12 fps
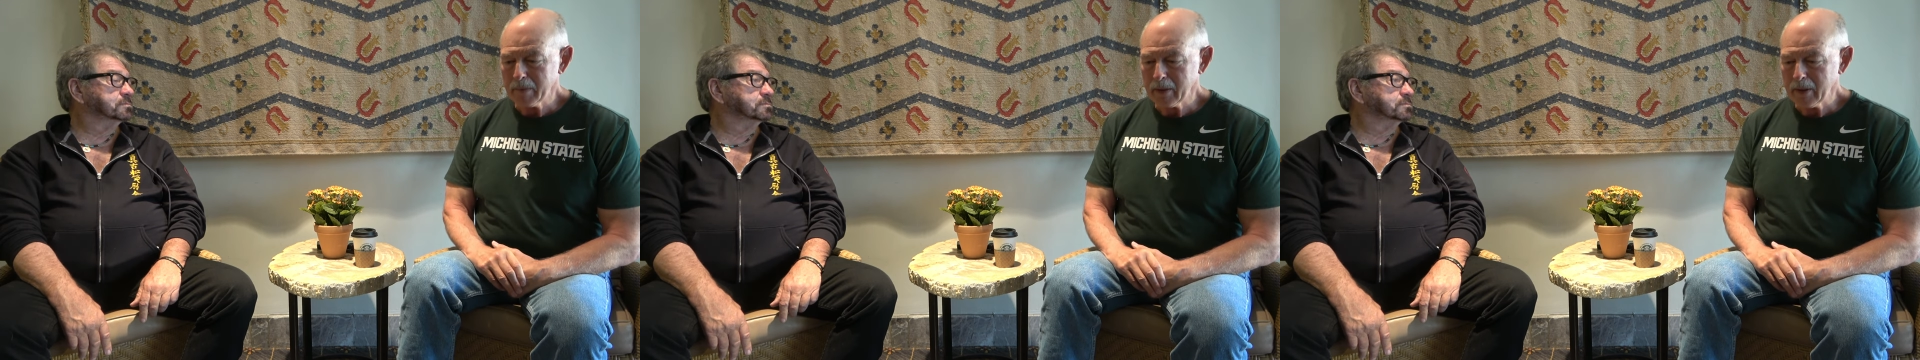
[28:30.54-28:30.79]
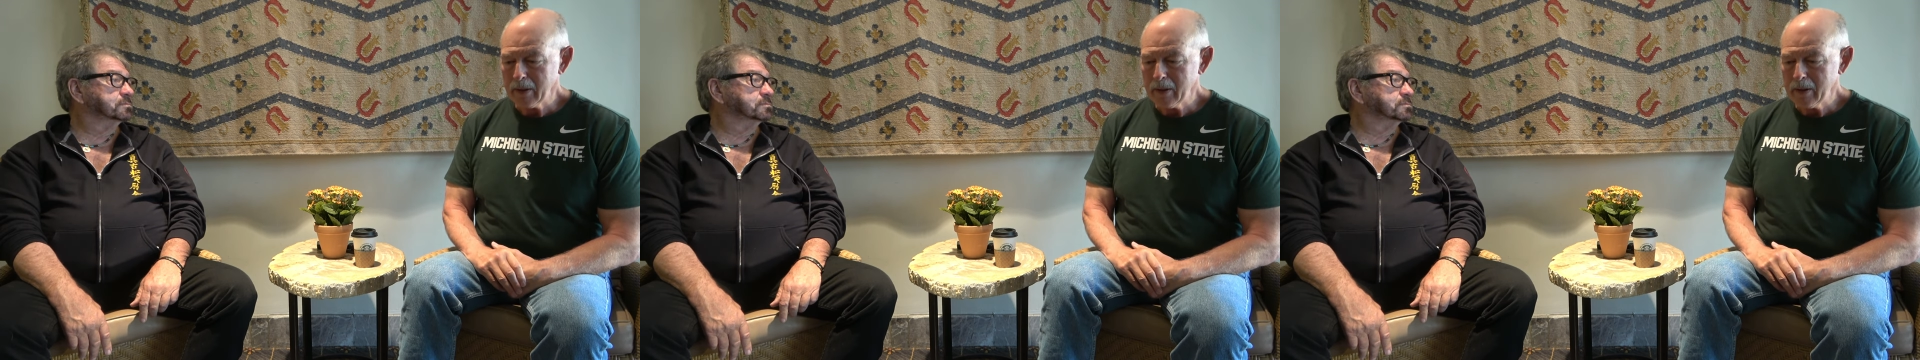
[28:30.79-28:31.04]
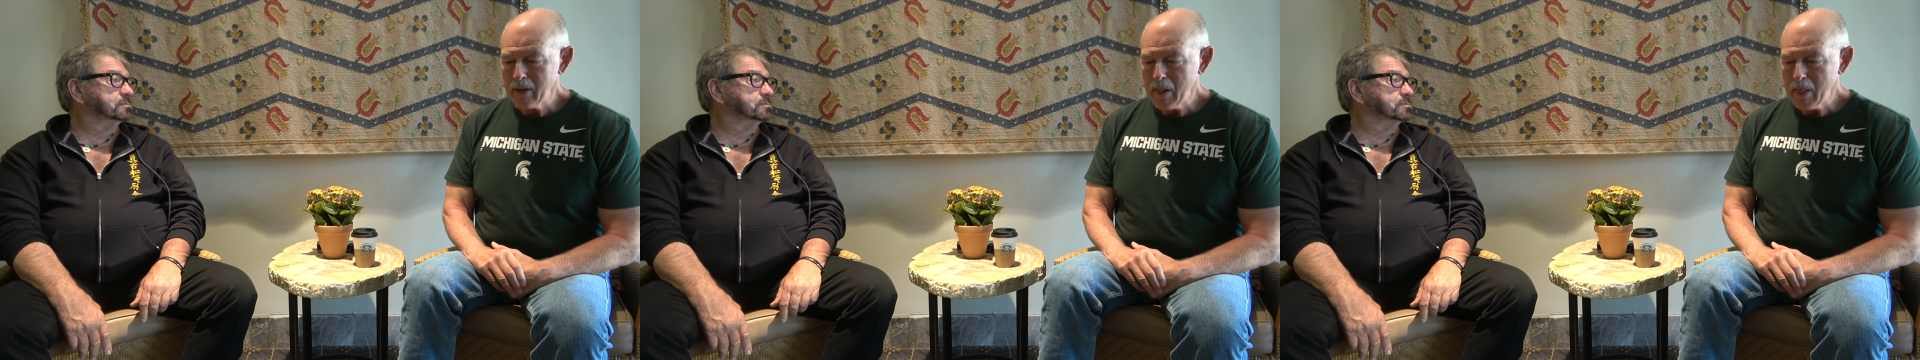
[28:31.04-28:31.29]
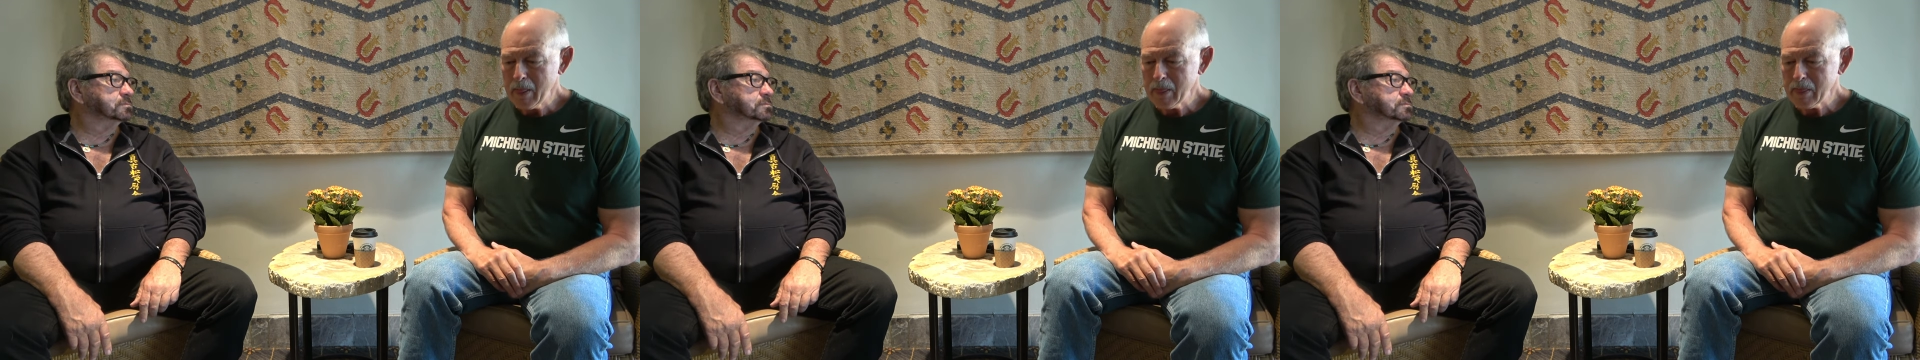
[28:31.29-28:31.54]

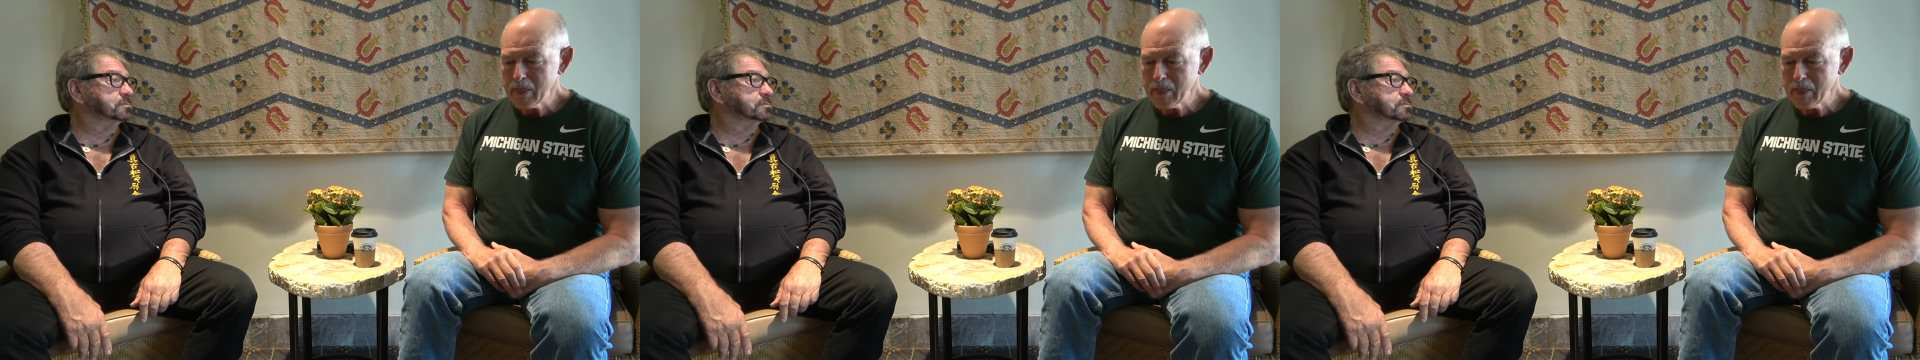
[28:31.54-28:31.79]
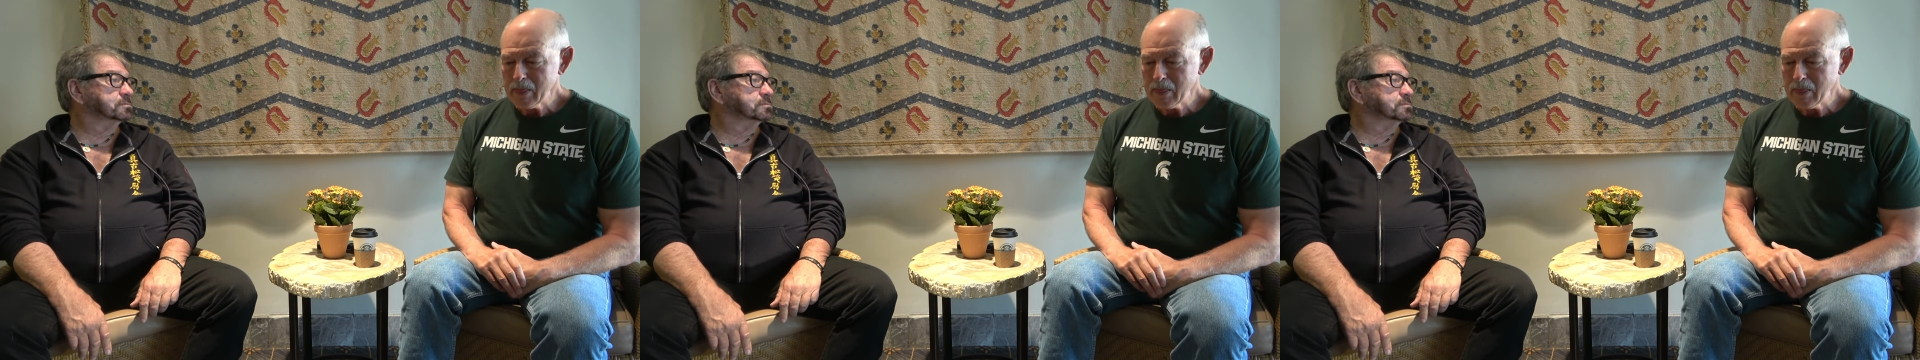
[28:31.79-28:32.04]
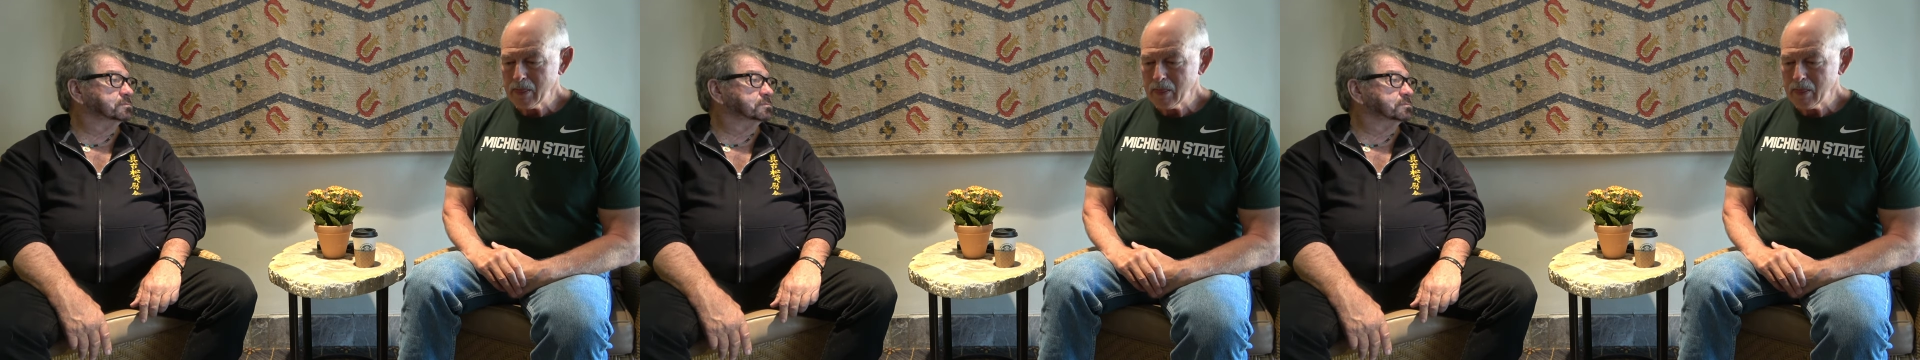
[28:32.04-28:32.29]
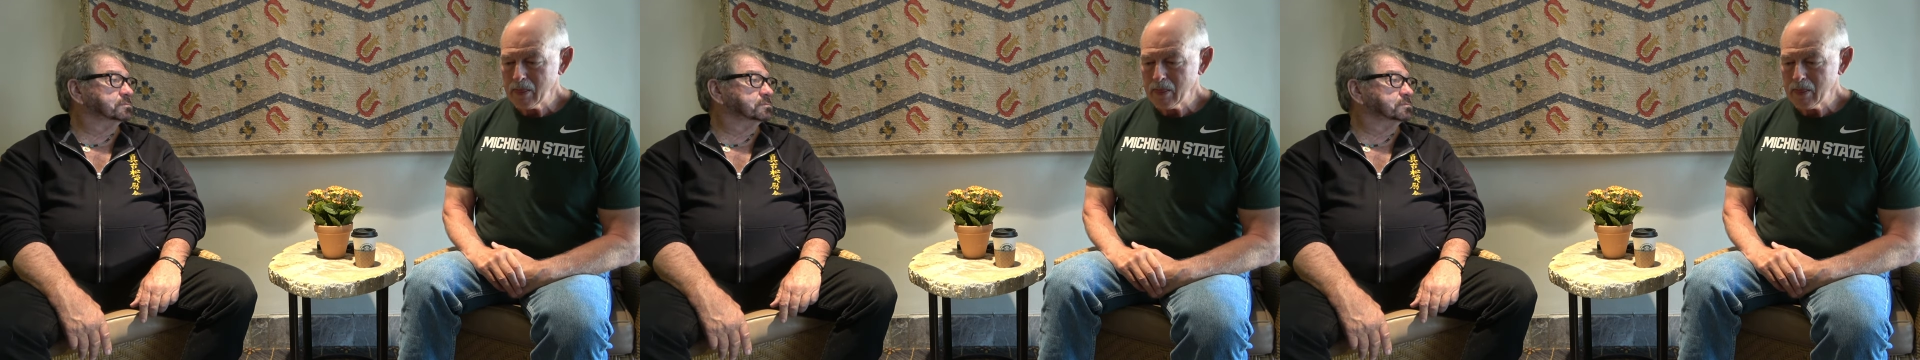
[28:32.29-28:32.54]

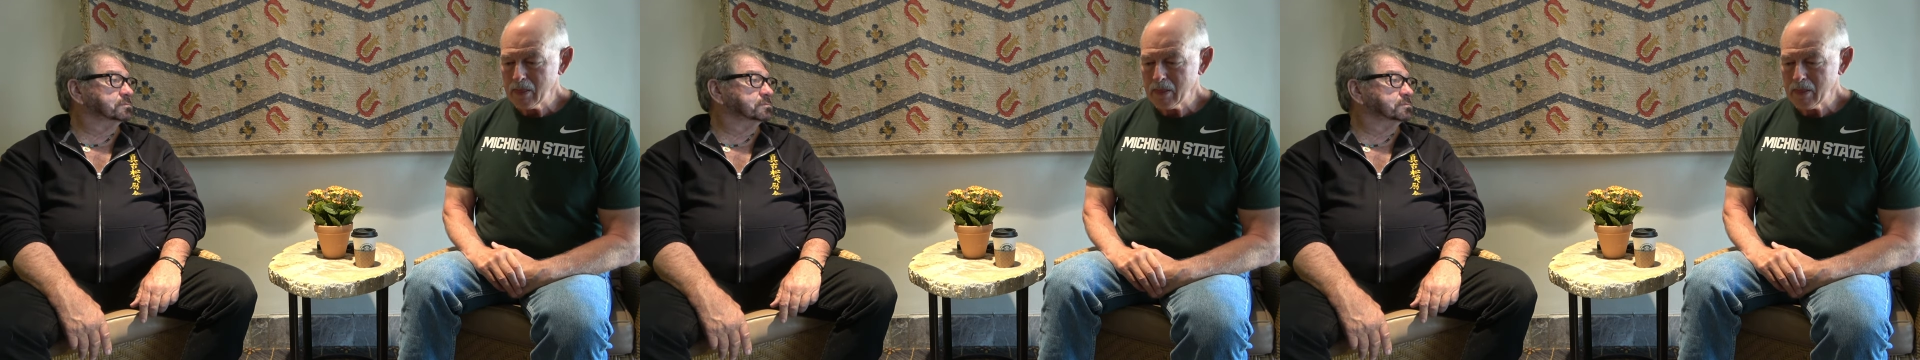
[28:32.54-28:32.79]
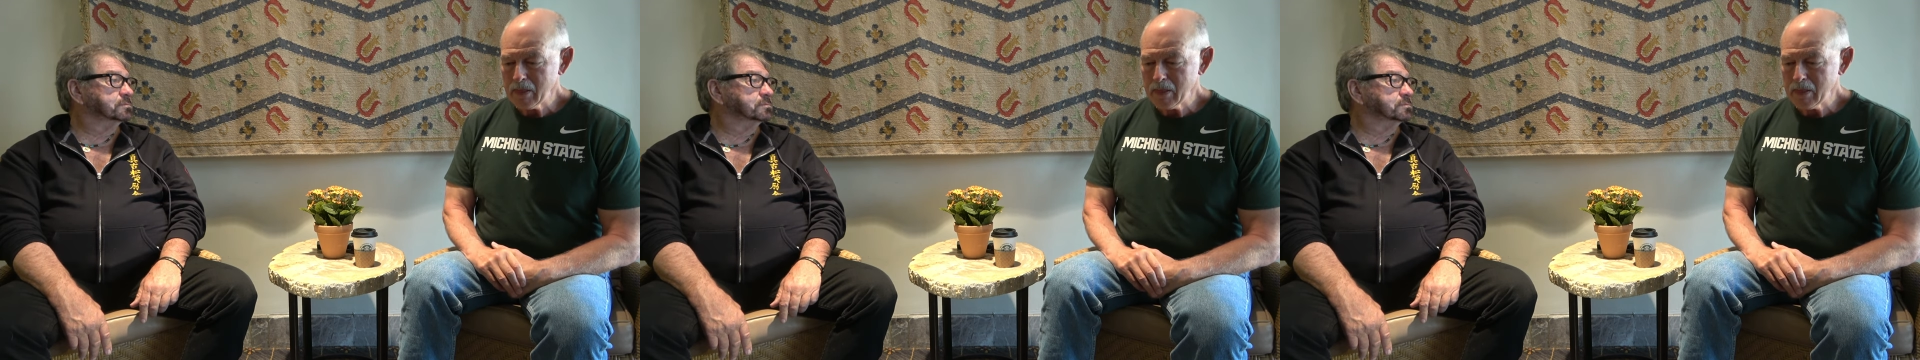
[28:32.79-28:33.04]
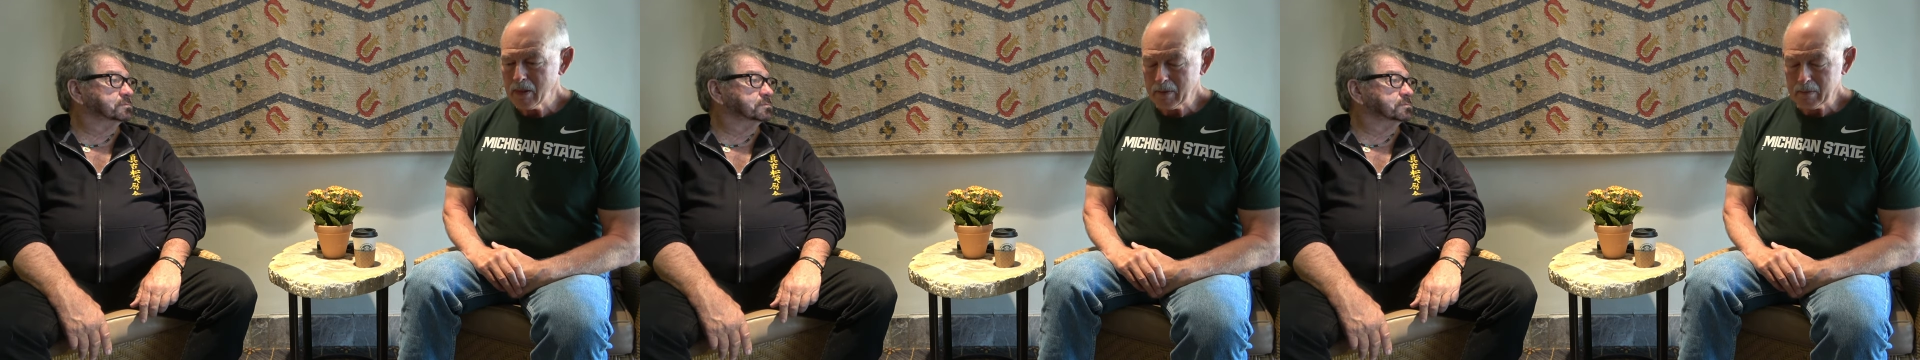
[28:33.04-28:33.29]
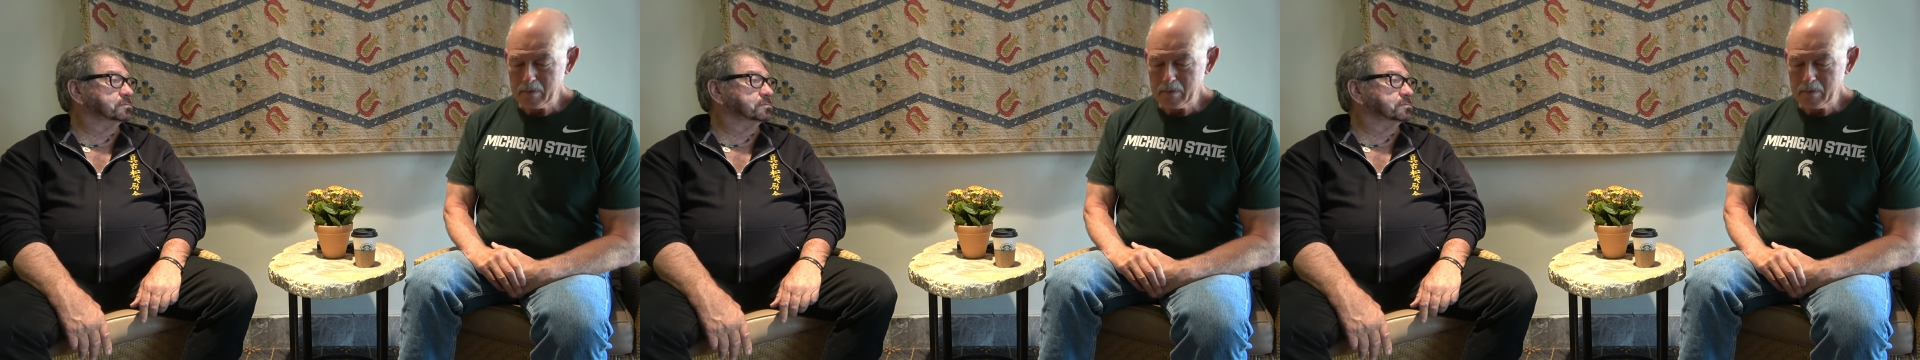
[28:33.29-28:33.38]
(silence)